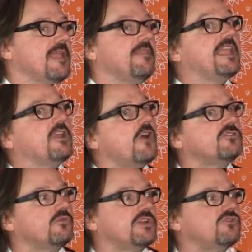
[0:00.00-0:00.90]
They can
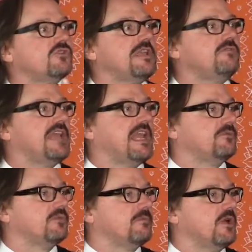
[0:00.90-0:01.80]
also retrieve data
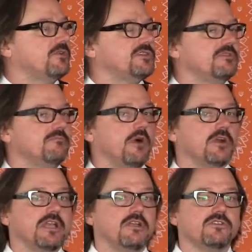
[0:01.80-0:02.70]
from those
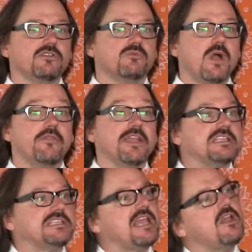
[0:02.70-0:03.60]
bartenders as well. They can
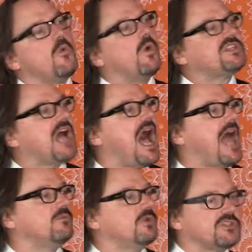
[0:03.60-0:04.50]
say, what's
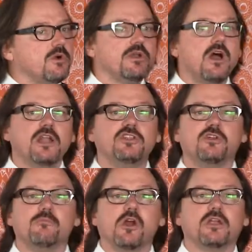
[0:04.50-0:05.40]
hot? What's going on in
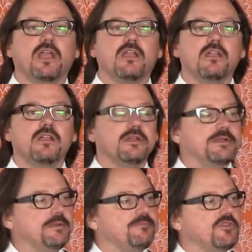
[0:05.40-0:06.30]
your market?
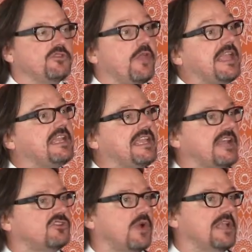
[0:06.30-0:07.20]
So they can
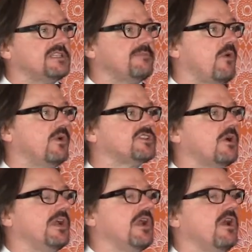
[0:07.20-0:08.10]
get trends about what's
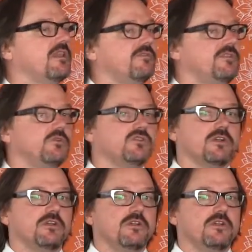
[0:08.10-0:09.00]
going on in the
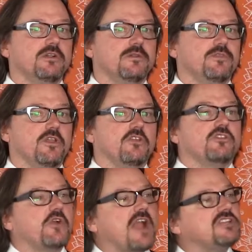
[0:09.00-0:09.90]
future. So
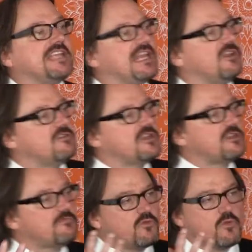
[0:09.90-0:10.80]
they're actually getting
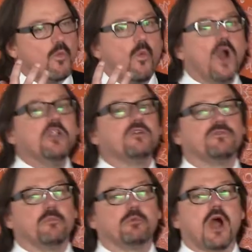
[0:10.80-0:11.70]

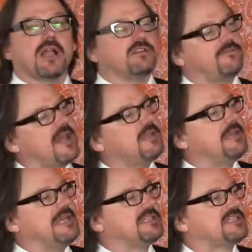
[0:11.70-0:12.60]
wonderful product
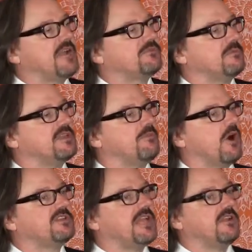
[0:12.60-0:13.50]
development insight from these
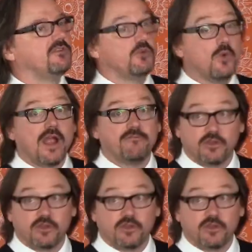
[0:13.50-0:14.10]
bartenders who have